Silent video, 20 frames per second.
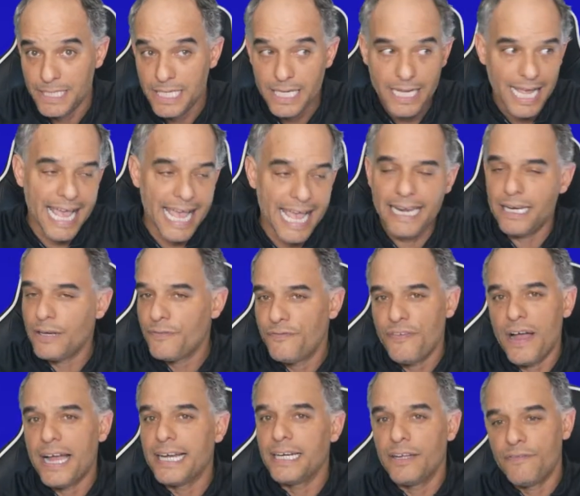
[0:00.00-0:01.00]
and a
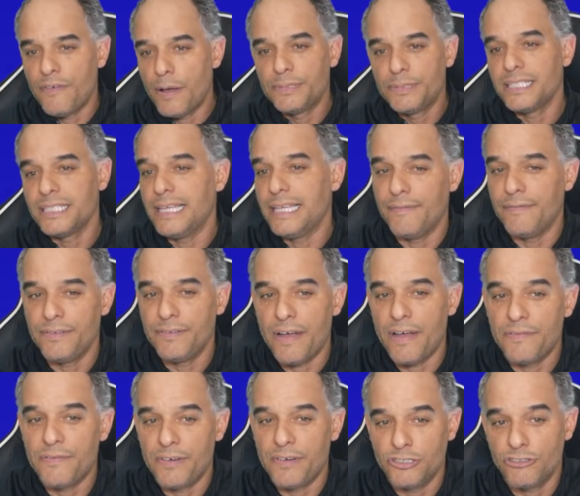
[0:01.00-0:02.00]
fine of up to
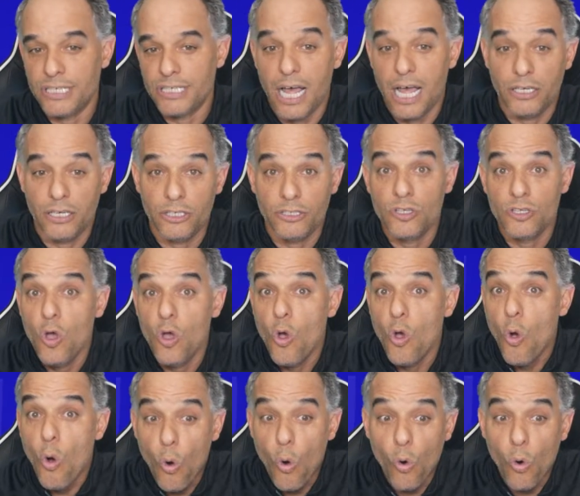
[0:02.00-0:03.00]
$7,500
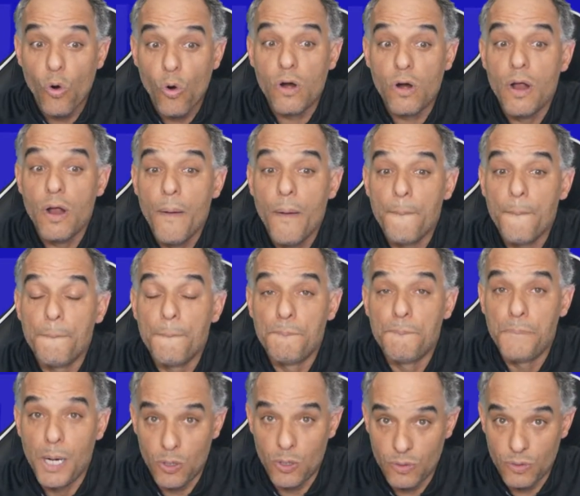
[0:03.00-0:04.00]
or
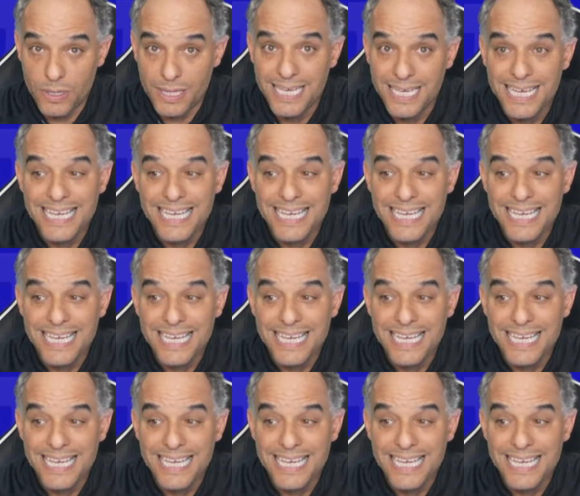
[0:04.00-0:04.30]
both.